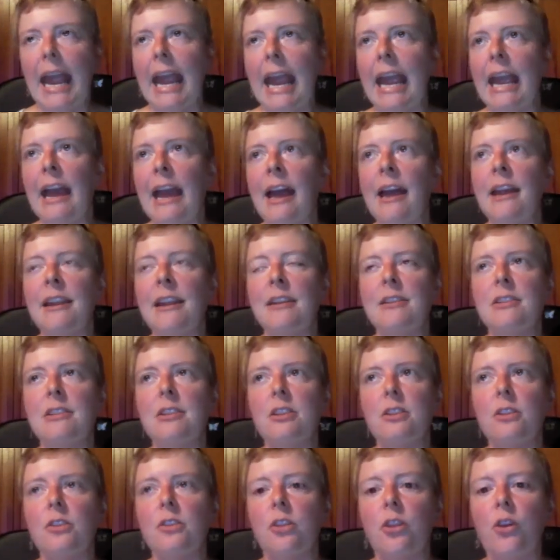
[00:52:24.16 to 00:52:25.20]
And
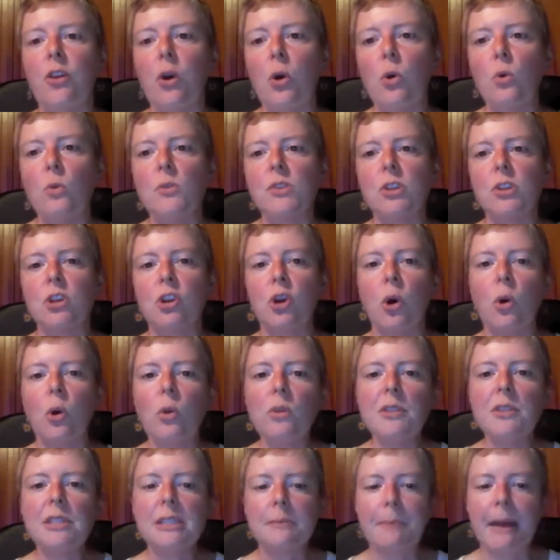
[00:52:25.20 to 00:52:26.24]
those
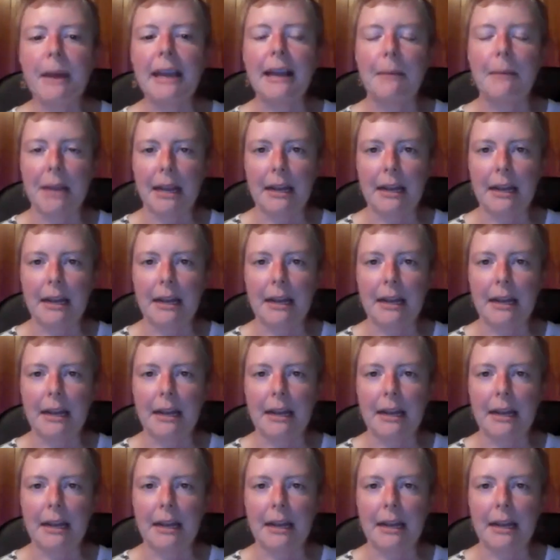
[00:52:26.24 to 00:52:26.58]
gold specks,